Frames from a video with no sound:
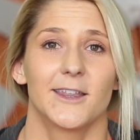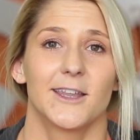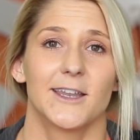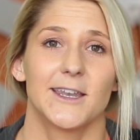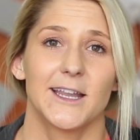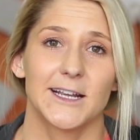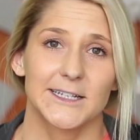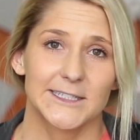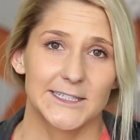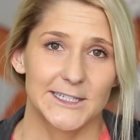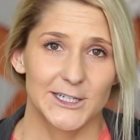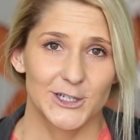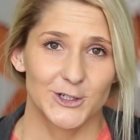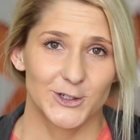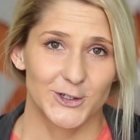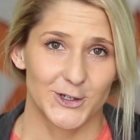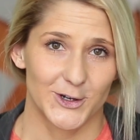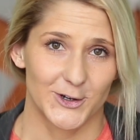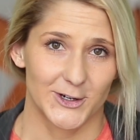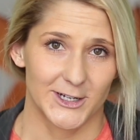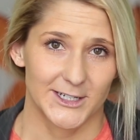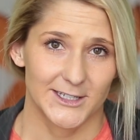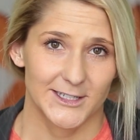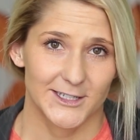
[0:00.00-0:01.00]
The next thing you'll
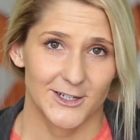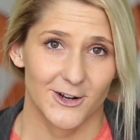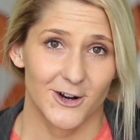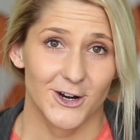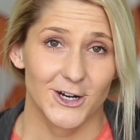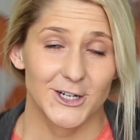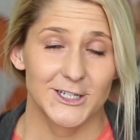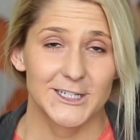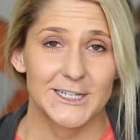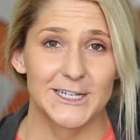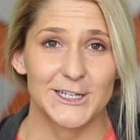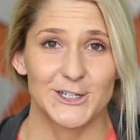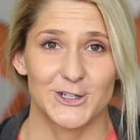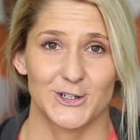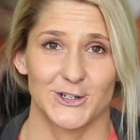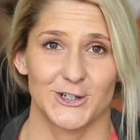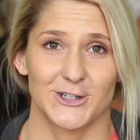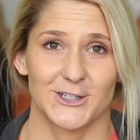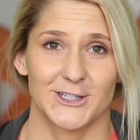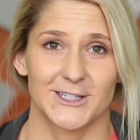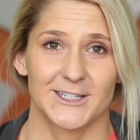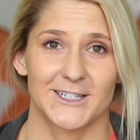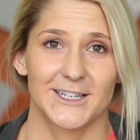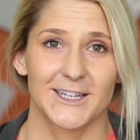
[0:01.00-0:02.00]
notice are our
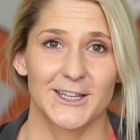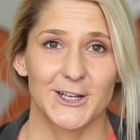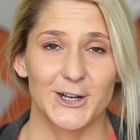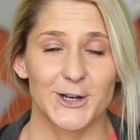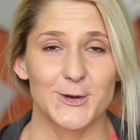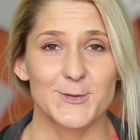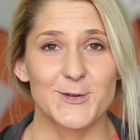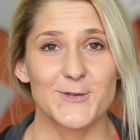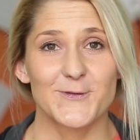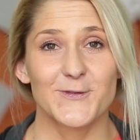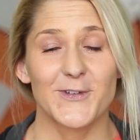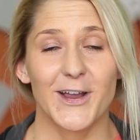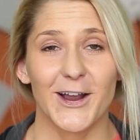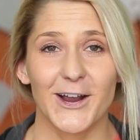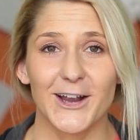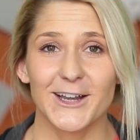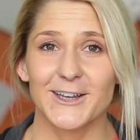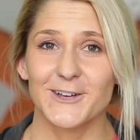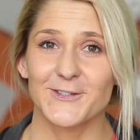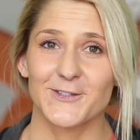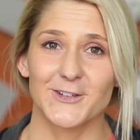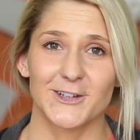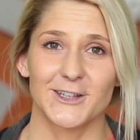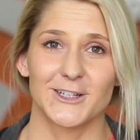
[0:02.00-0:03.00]
t-shirts. They're going to be
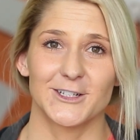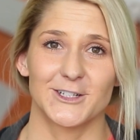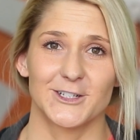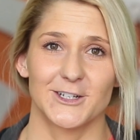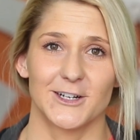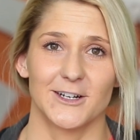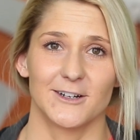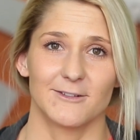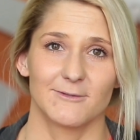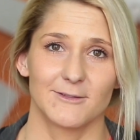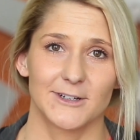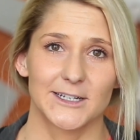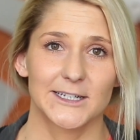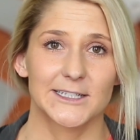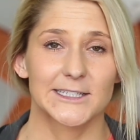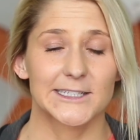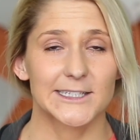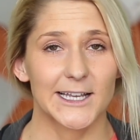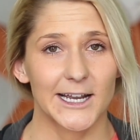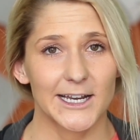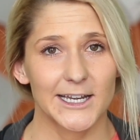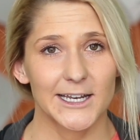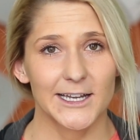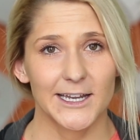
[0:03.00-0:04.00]
very different this year. We're
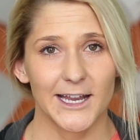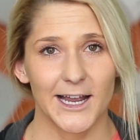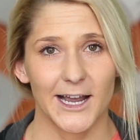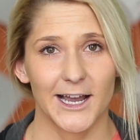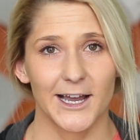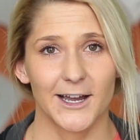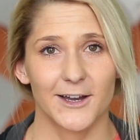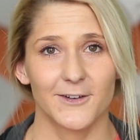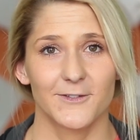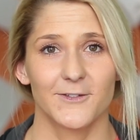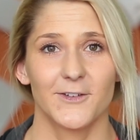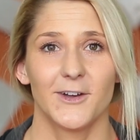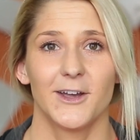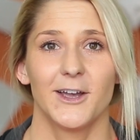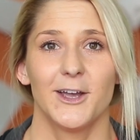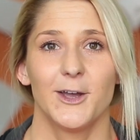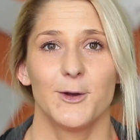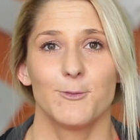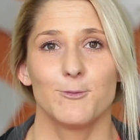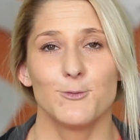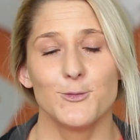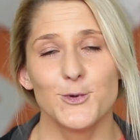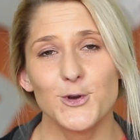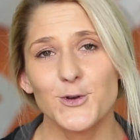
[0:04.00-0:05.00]
excited to have
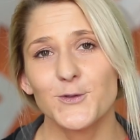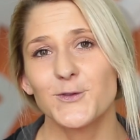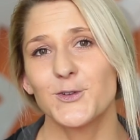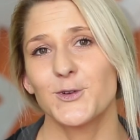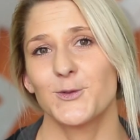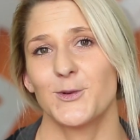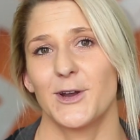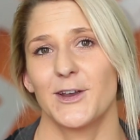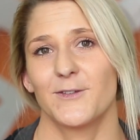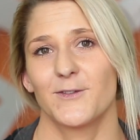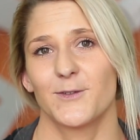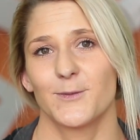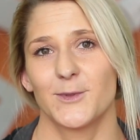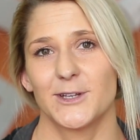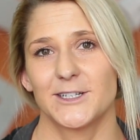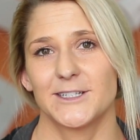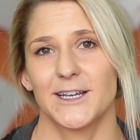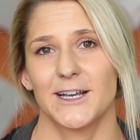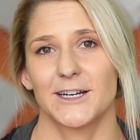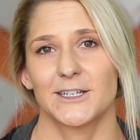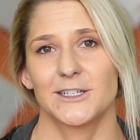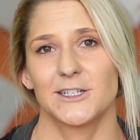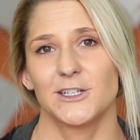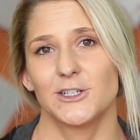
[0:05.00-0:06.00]
moved away from the
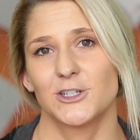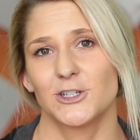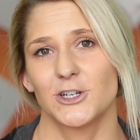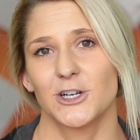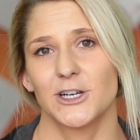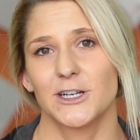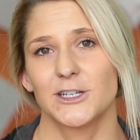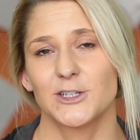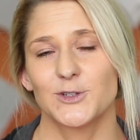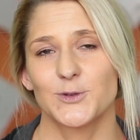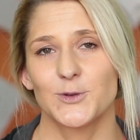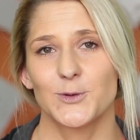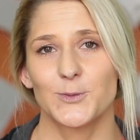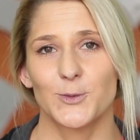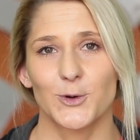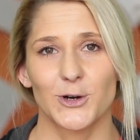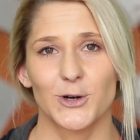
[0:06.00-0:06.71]
tech t-shirt into a